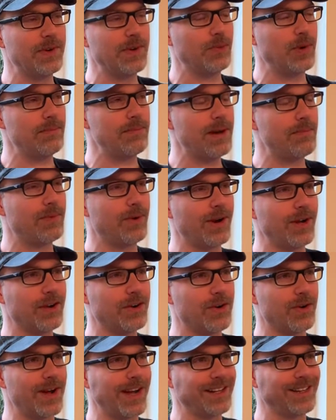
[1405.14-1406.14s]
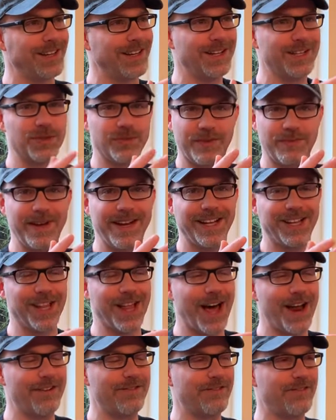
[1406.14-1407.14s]
remember it correctly, because we've made a
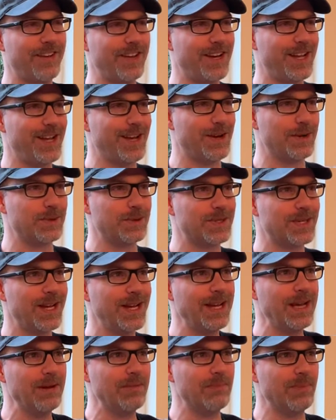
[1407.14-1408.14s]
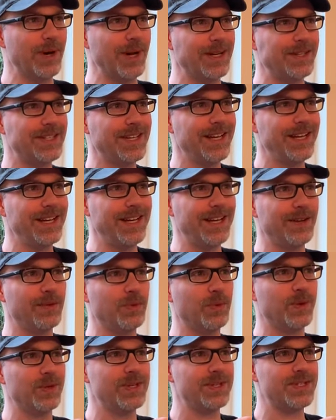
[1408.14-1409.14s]
lot of videos, but it
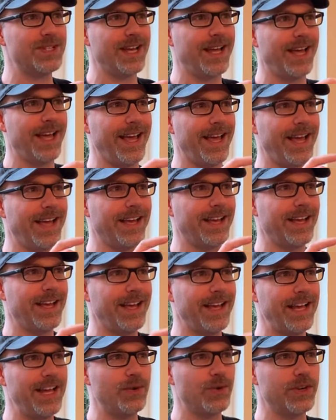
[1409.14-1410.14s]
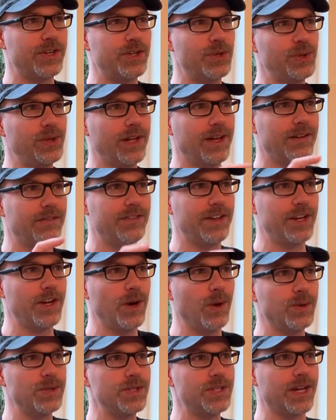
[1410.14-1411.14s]
was a Hierodula
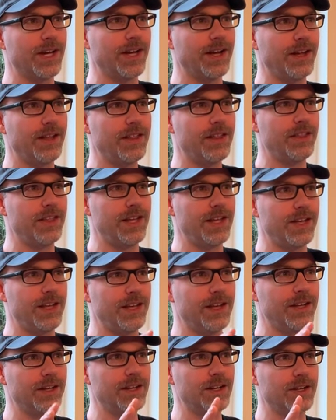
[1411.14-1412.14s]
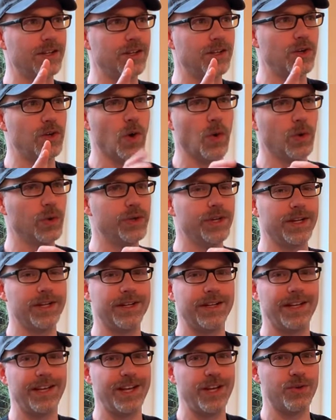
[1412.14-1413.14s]
venosa, the golden
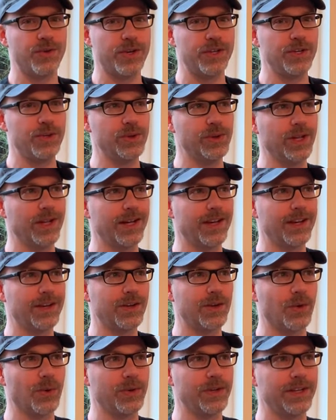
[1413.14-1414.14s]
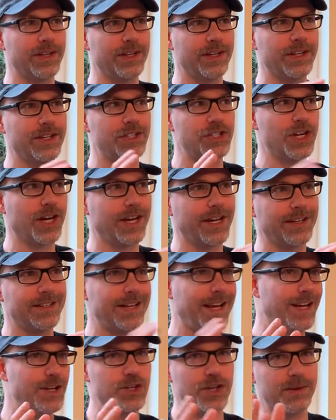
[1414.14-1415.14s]
Hierodula, golden giant
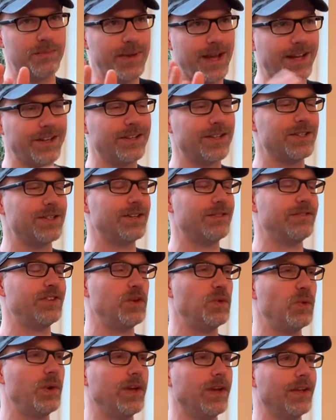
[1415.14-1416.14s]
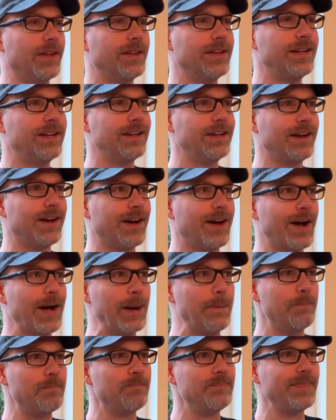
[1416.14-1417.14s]
Asian mantis, if you will.
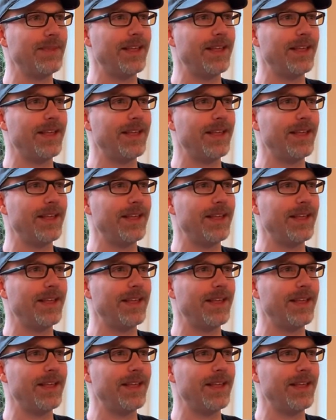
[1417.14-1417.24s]
Um,